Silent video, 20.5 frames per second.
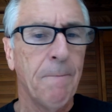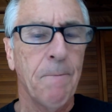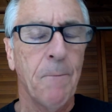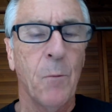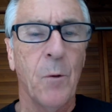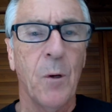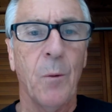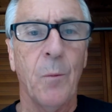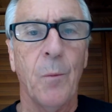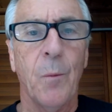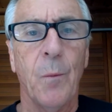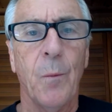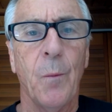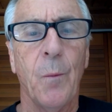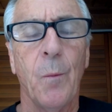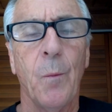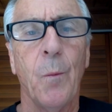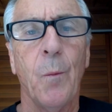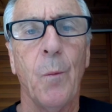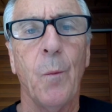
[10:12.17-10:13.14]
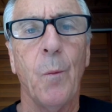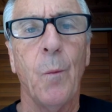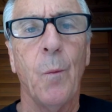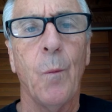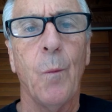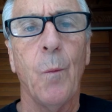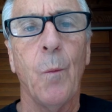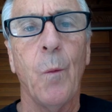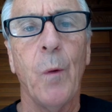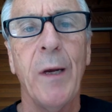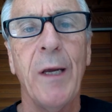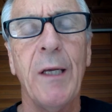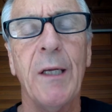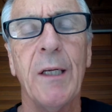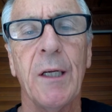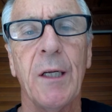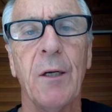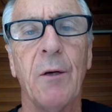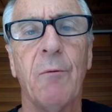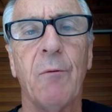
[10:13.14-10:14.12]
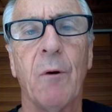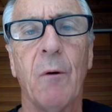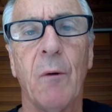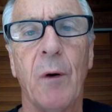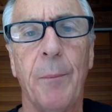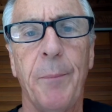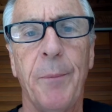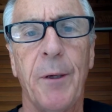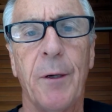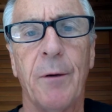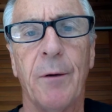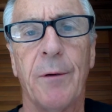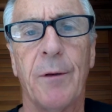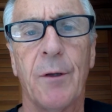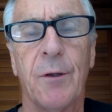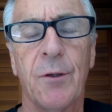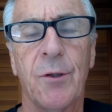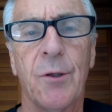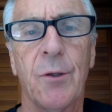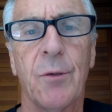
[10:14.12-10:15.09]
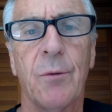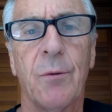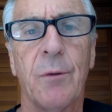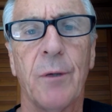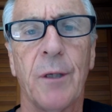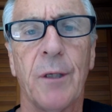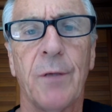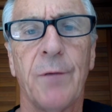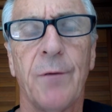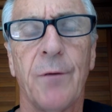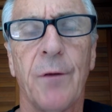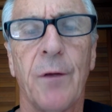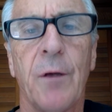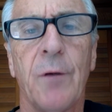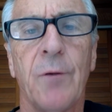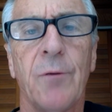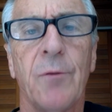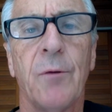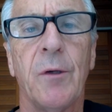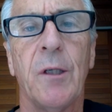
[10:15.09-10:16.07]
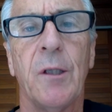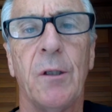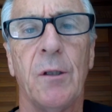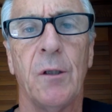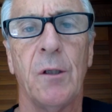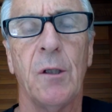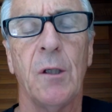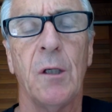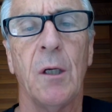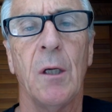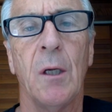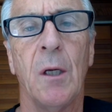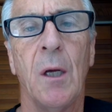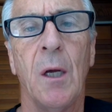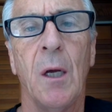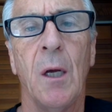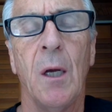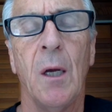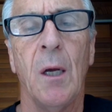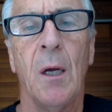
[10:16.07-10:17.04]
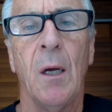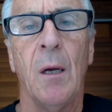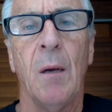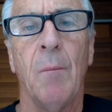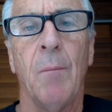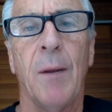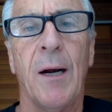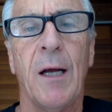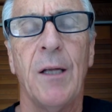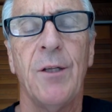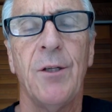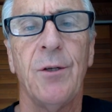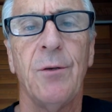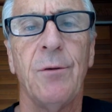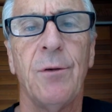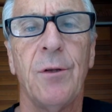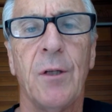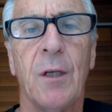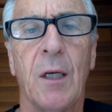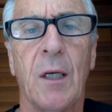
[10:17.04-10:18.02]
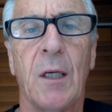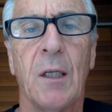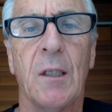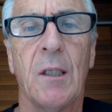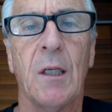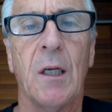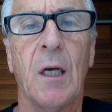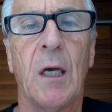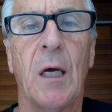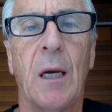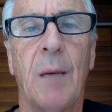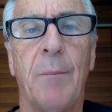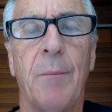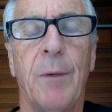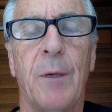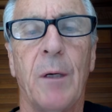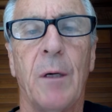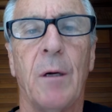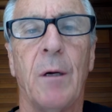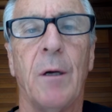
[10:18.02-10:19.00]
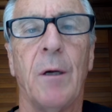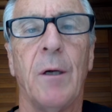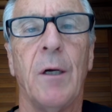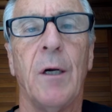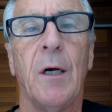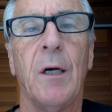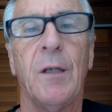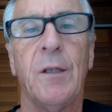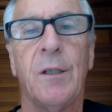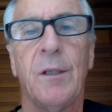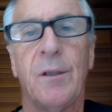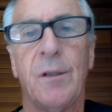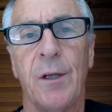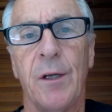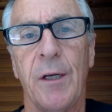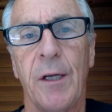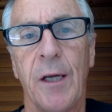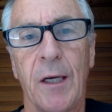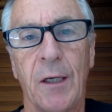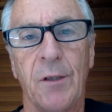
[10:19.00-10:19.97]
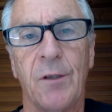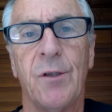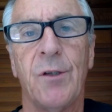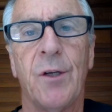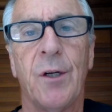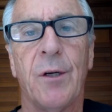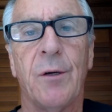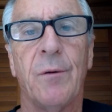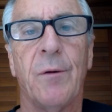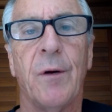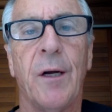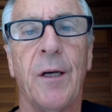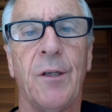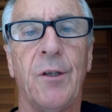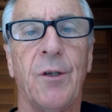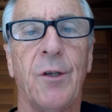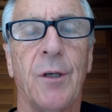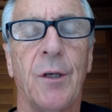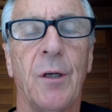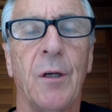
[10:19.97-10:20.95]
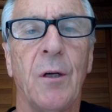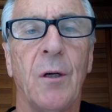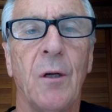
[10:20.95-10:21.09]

Well, we didn't grow up hearing their stories for those reasons. But I do think it's incumbent on us as the next generation